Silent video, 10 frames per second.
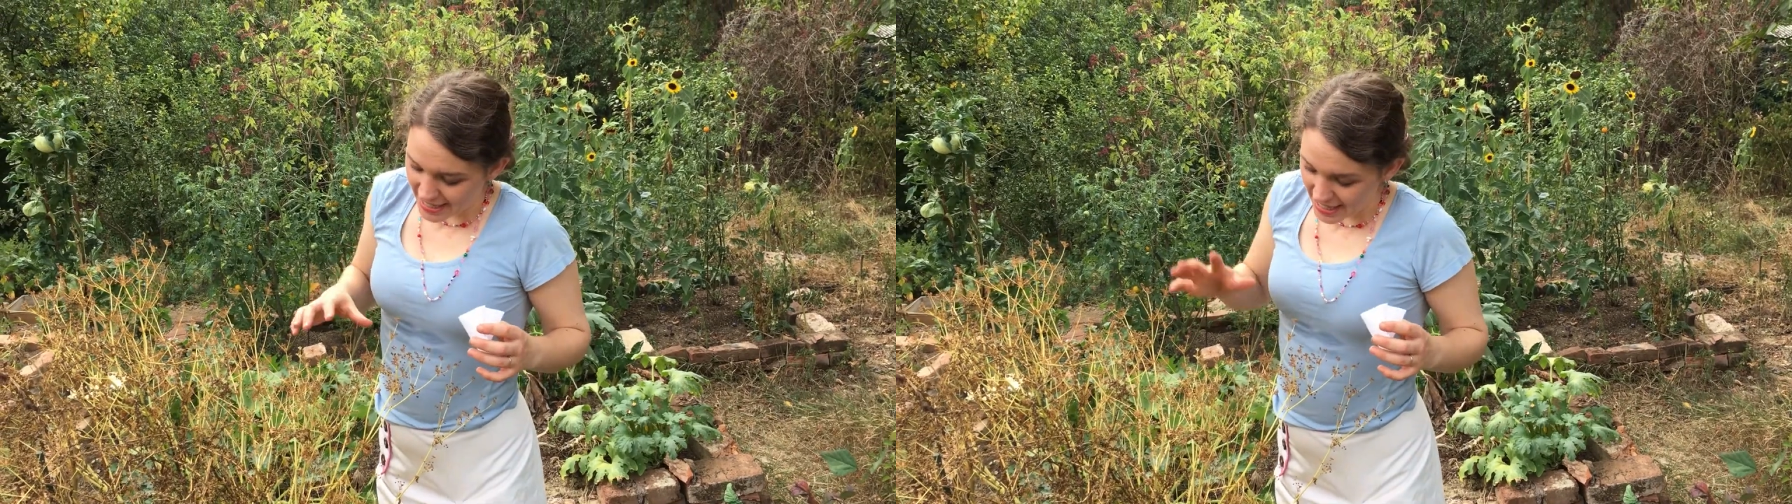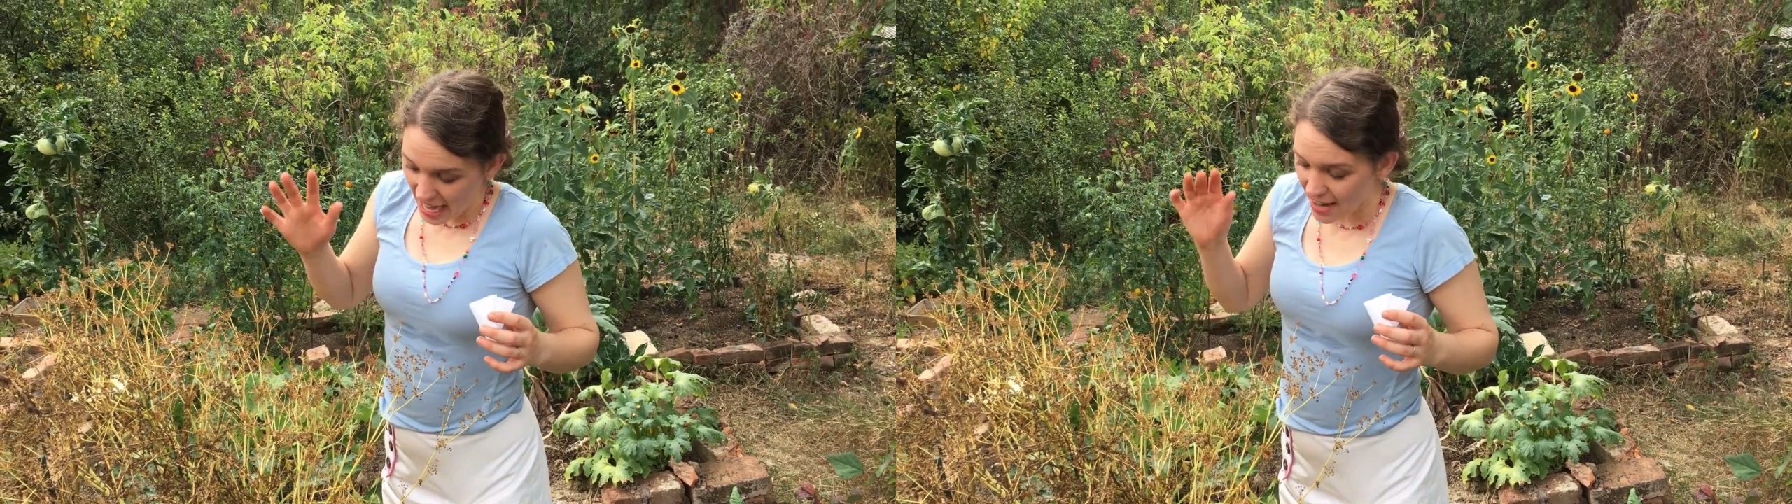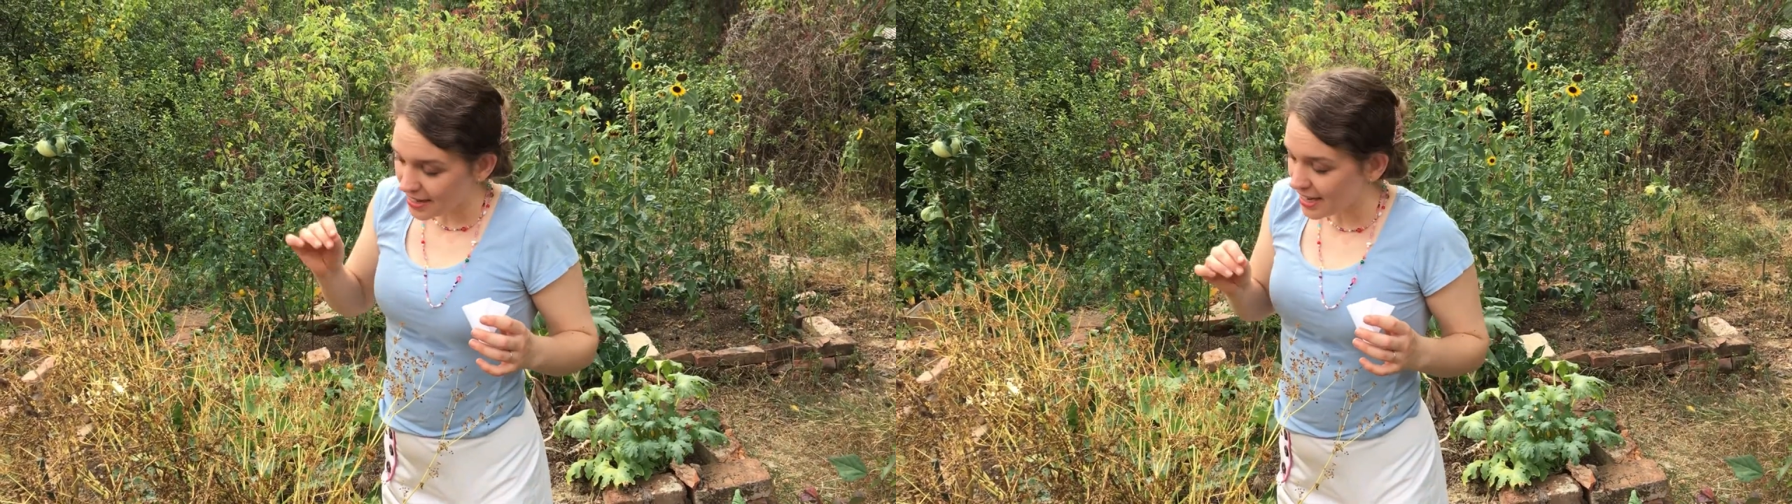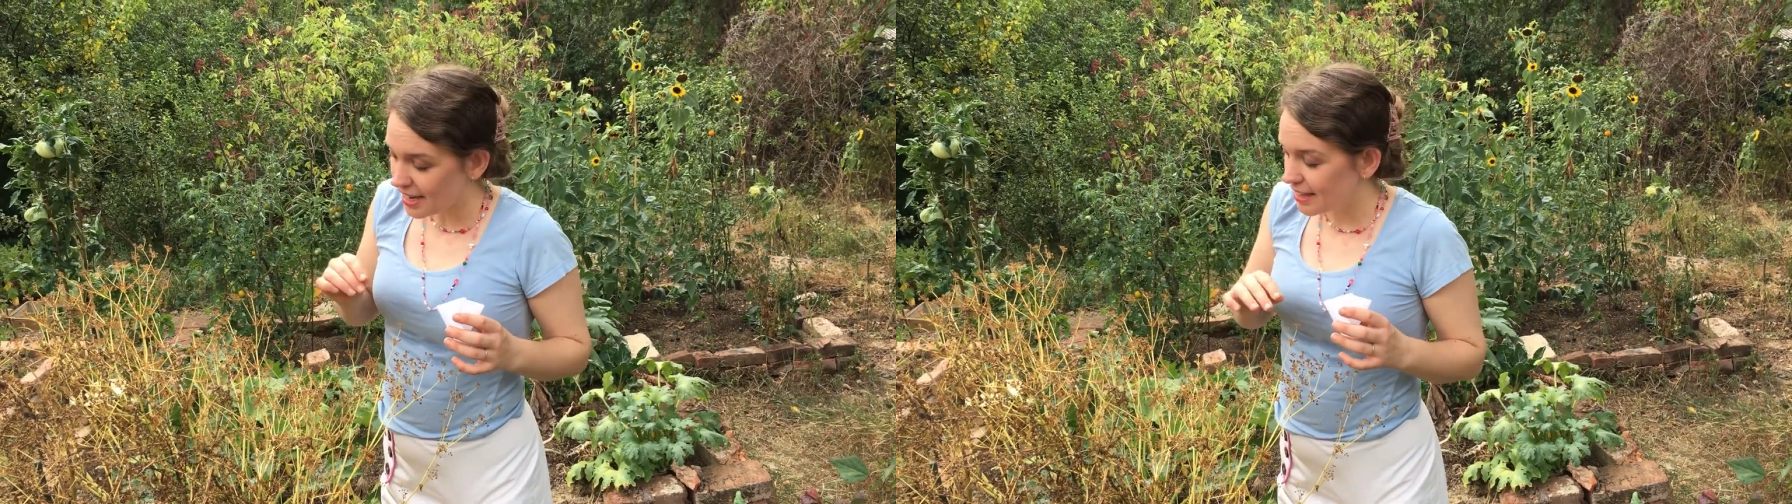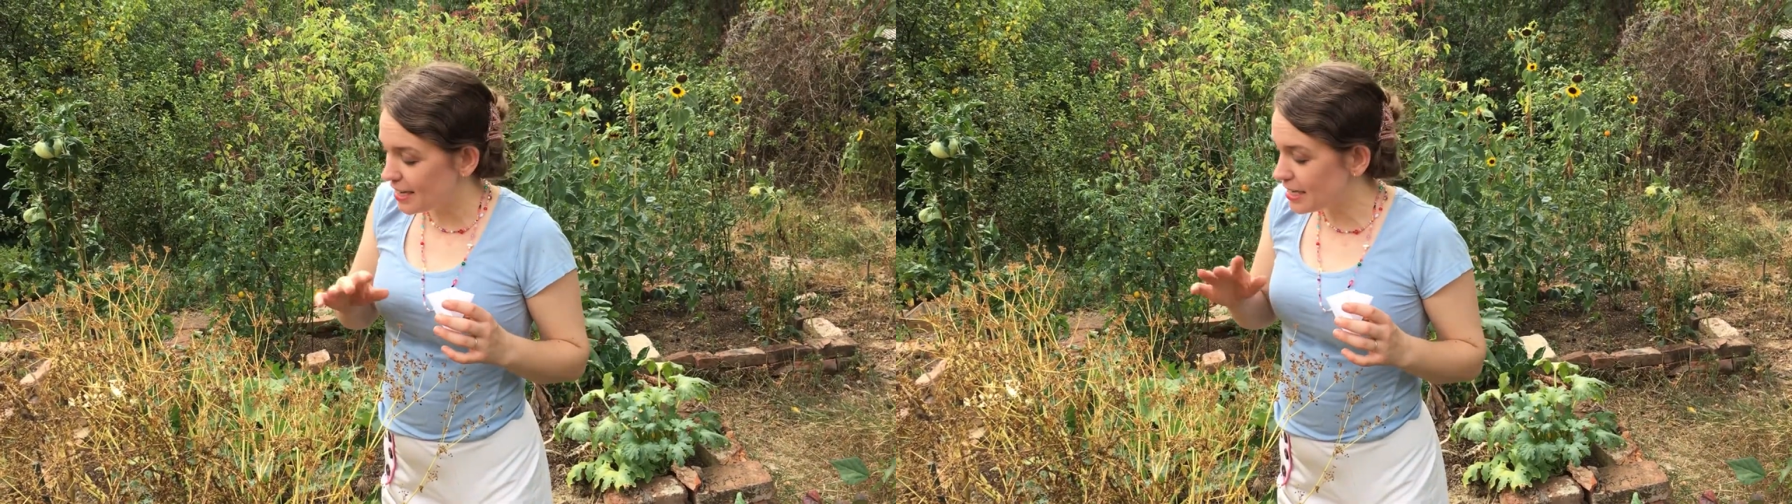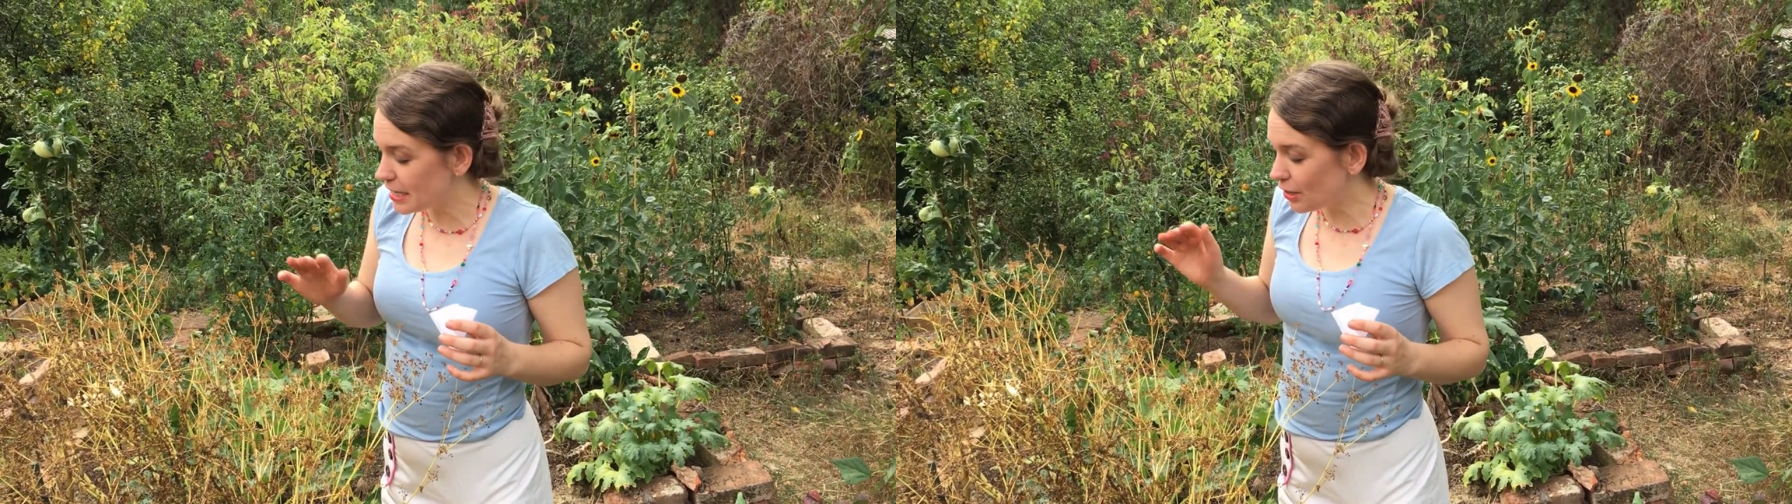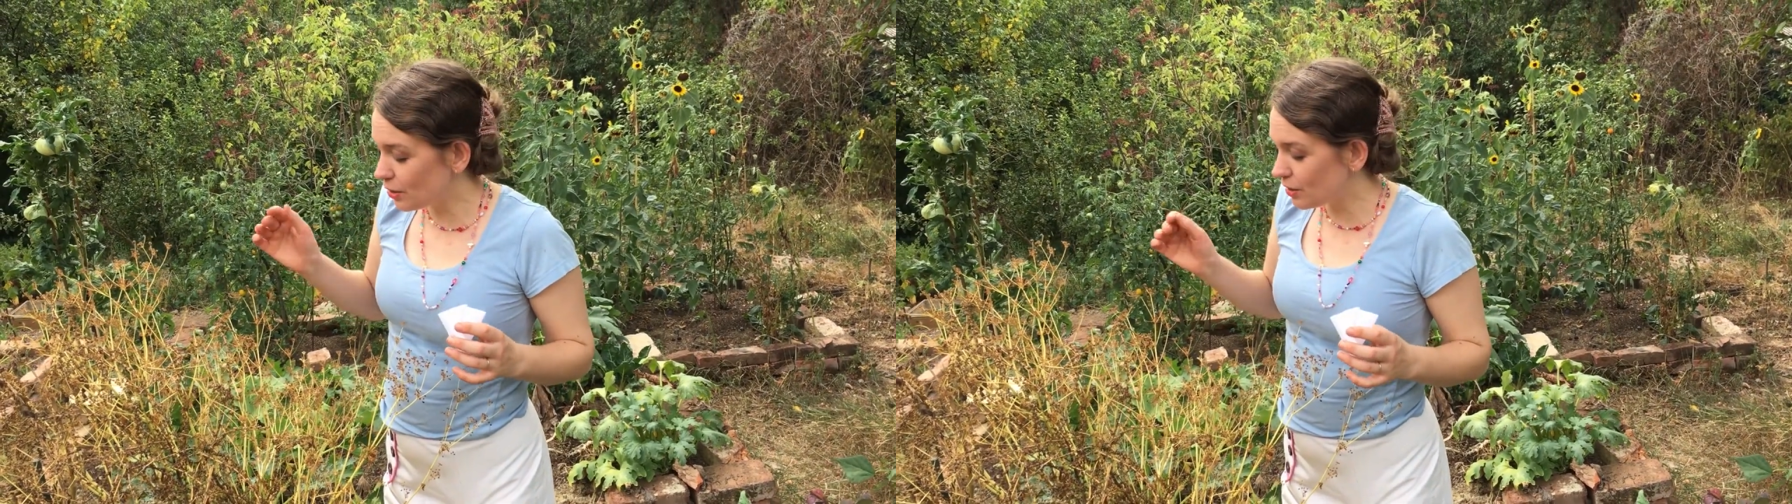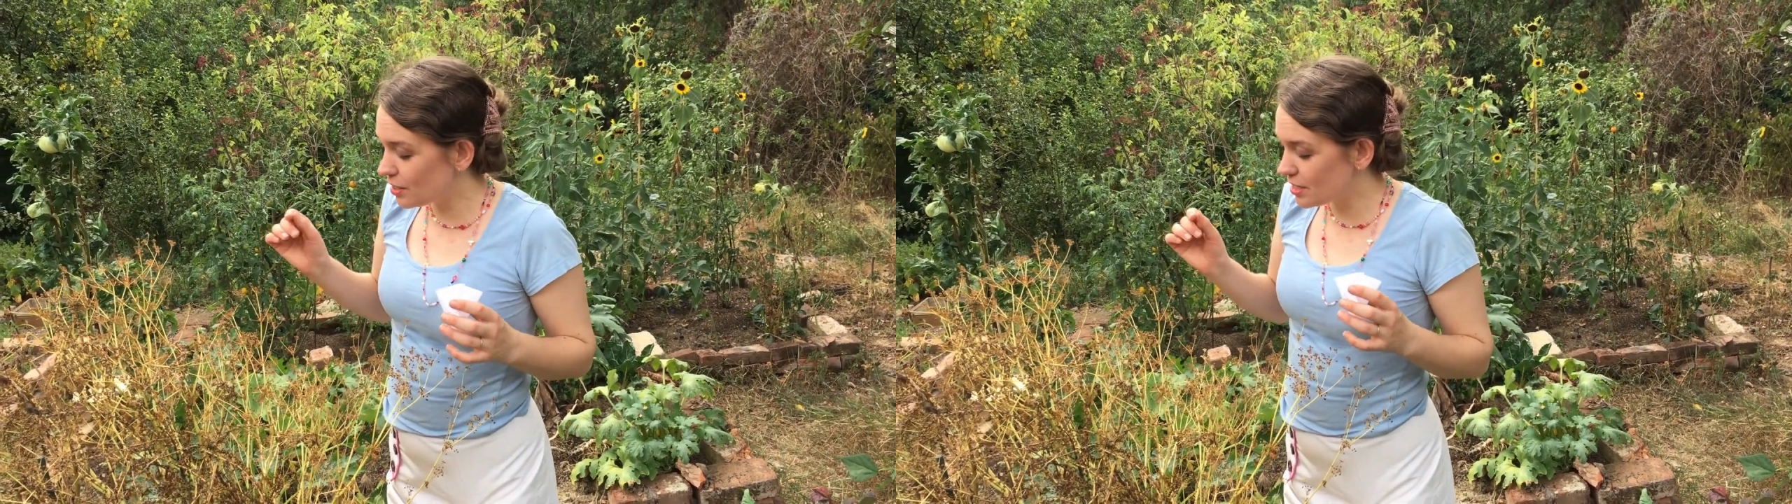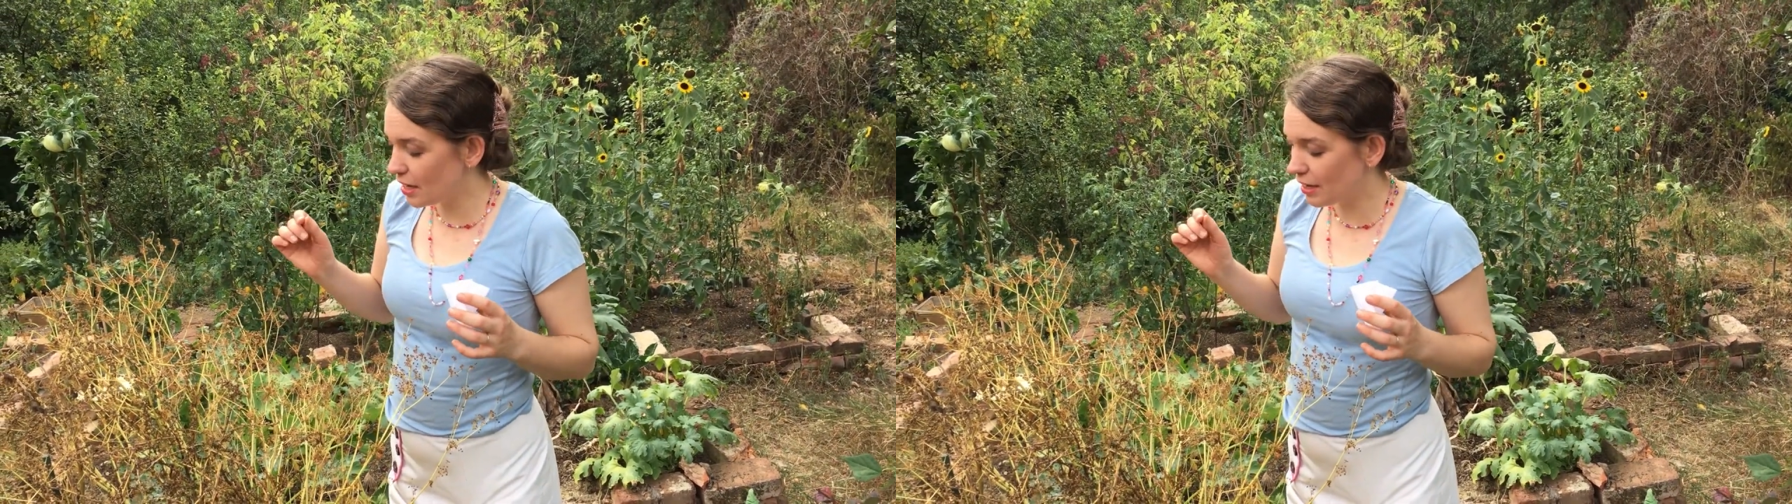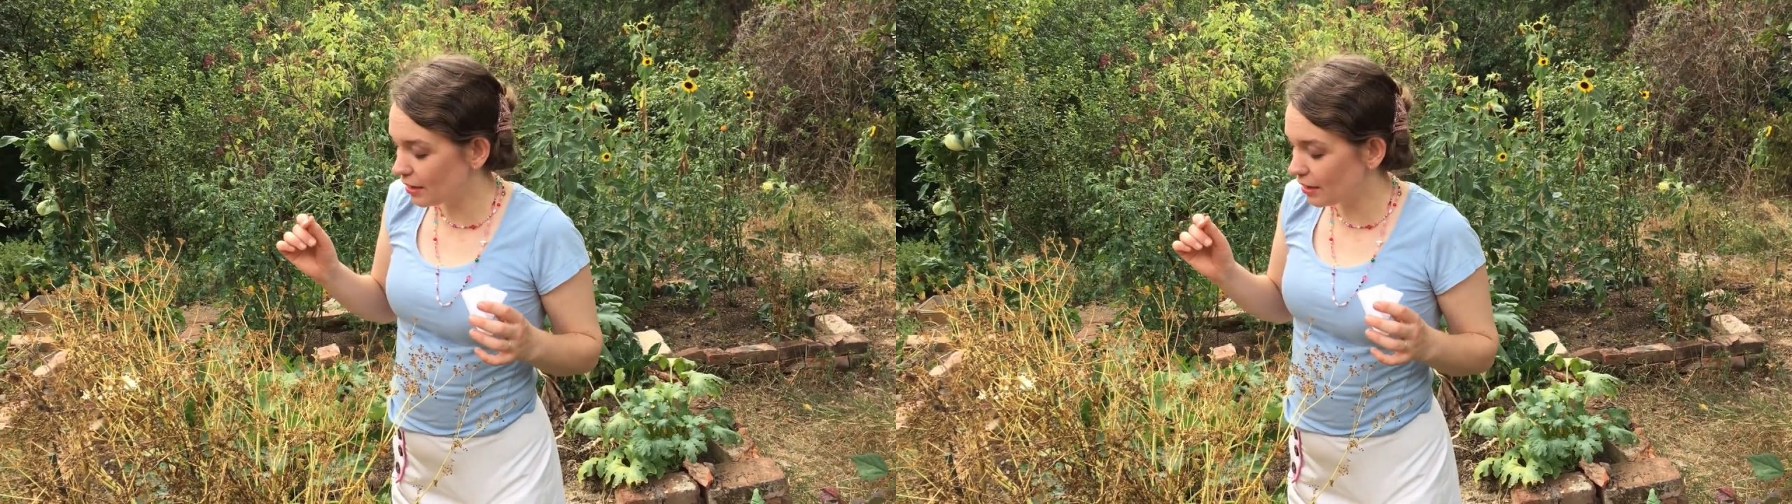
Down here, this looks